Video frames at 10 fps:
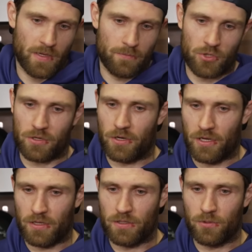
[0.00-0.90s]
Sure,
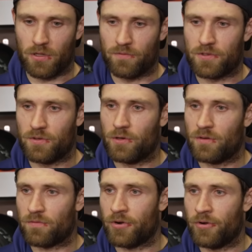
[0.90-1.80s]
he would love to do it
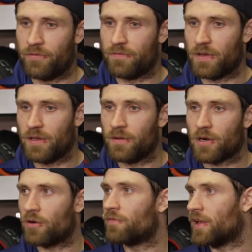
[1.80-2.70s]
in front of
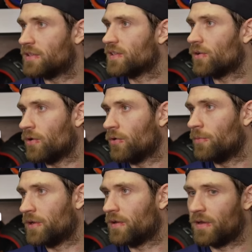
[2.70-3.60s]
our fans at
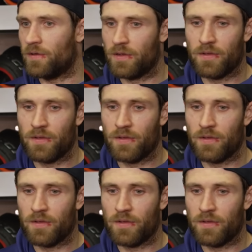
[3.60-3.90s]
home,